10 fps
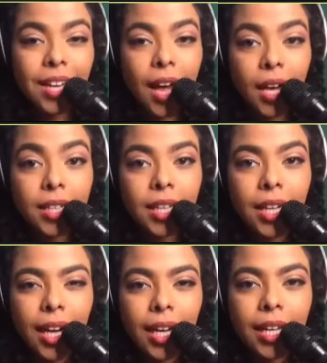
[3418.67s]
I could
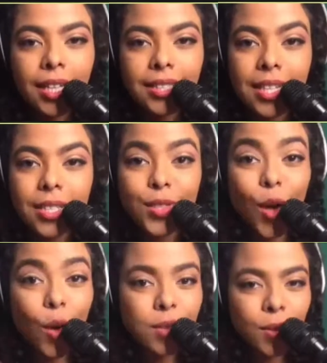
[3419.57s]
get it,
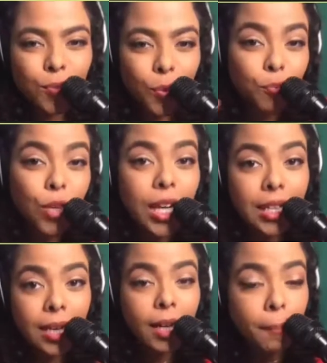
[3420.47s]
don't
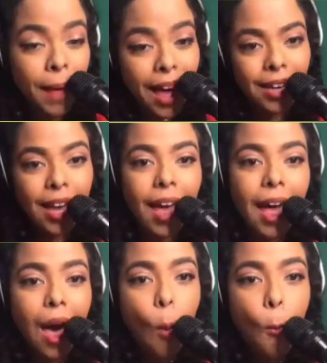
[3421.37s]
really matter how.